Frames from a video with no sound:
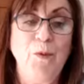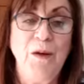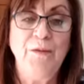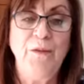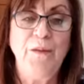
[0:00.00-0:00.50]

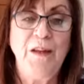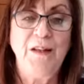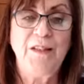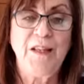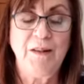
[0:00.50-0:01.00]
one of the
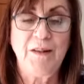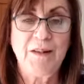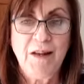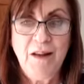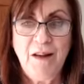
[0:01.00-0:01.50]
things that
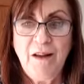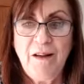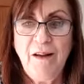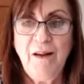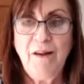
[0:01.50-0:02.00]

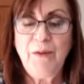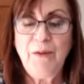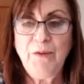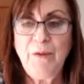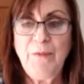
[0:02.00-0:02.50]
when
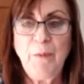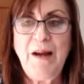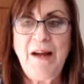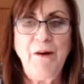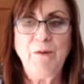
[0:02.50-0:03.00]
you're in the
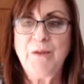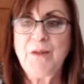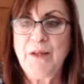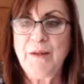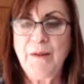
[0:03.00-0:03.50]

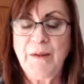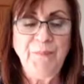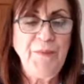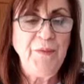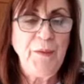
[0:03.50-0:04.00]

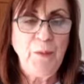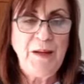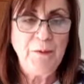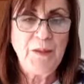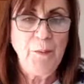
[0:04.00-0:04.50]
WOWS and the
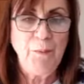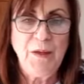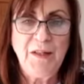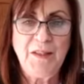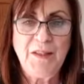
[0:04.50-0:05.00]
WOWS Hub
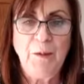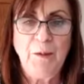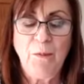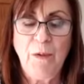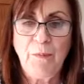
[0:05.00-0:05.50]
brings is
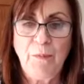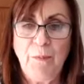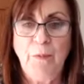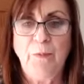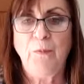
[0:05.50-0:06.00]
that we
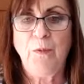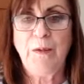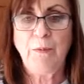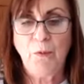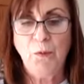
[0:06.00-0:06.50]

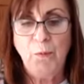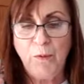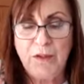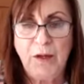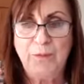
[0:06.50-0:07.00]
were all
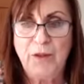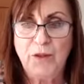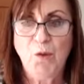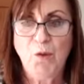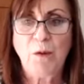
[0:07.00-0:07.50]
brought up to
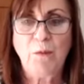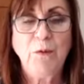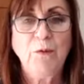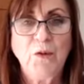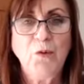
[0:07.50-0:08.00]
talk, and we
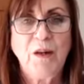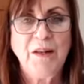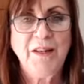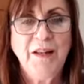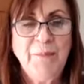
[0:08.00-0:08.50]
all talk.
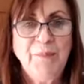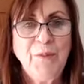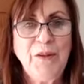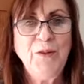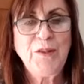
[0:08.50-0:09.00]
And
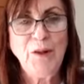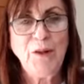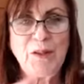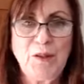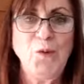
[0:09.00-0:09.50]
when you
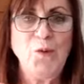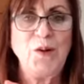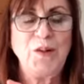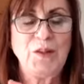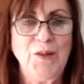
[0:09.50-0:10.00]
start to
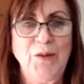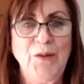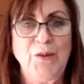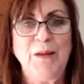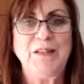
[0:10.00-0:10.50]
talk
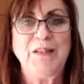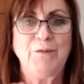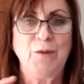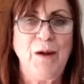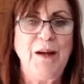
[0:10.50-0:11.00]
to the rest
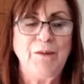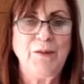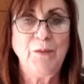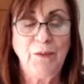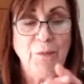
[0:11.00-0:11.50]
of the
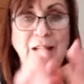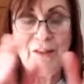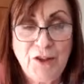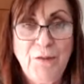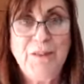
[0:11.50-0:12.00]
WOWS, like we
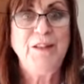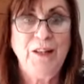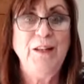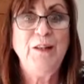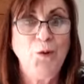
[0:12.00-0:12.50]
actually
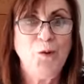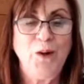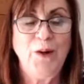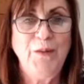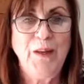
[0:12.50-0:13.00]
physically talk
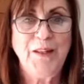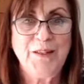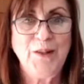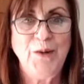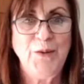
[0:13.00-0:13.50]
like
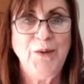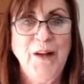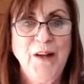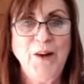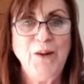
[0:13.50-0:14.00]
this on
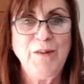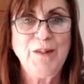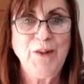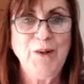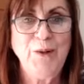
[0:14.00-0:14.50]
over
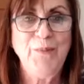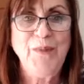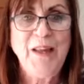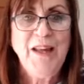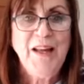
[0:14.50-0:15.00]

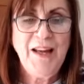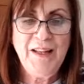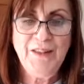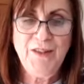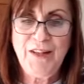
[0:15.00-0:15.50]
Zoom.
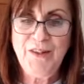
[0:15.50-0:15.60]
And